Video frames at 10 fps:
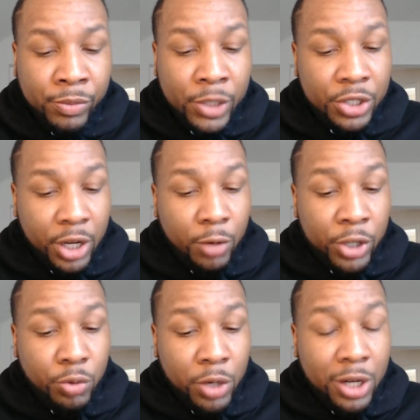January
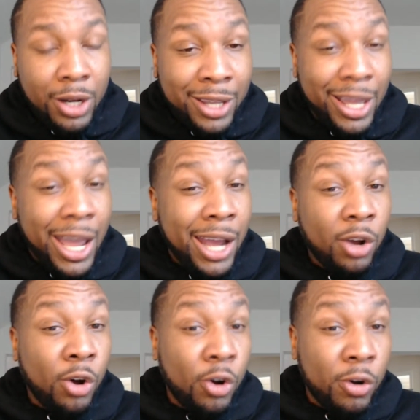29th at
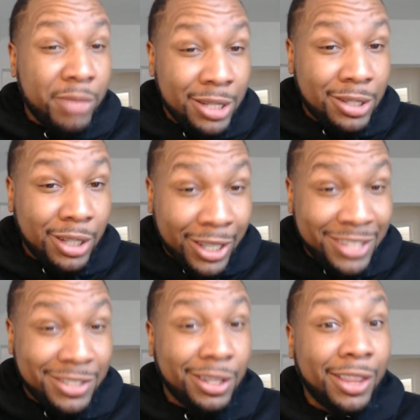Ole Miss
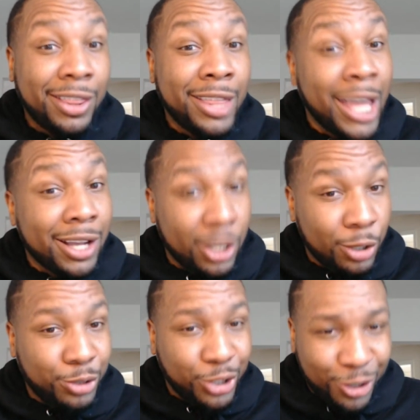against that
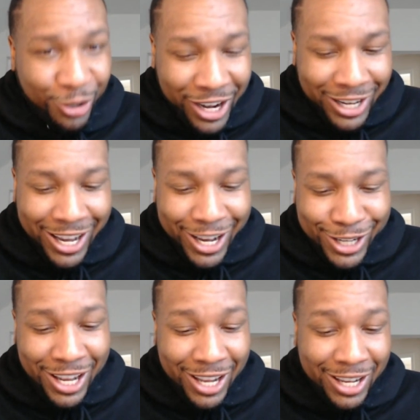coach, right?
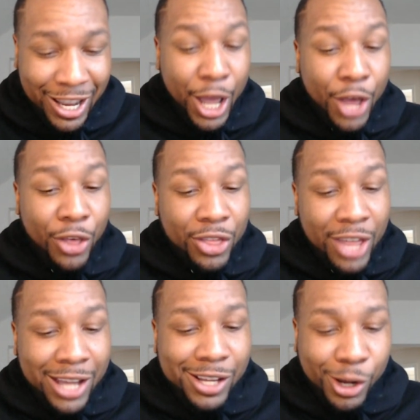Hashtag
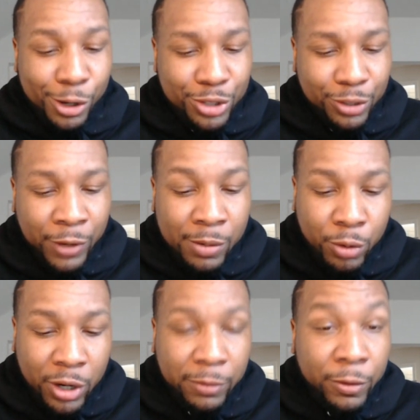that coach.
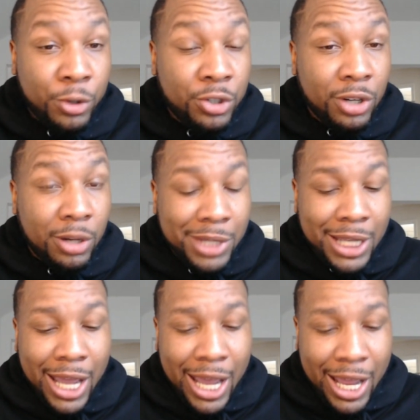February 1st, you're going to be
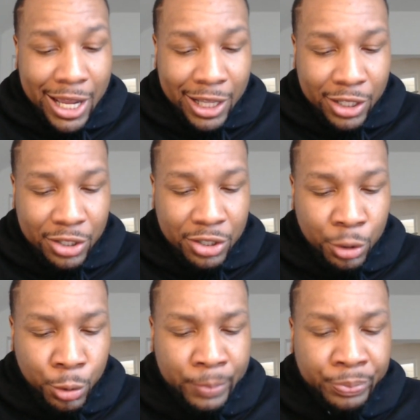at LSU.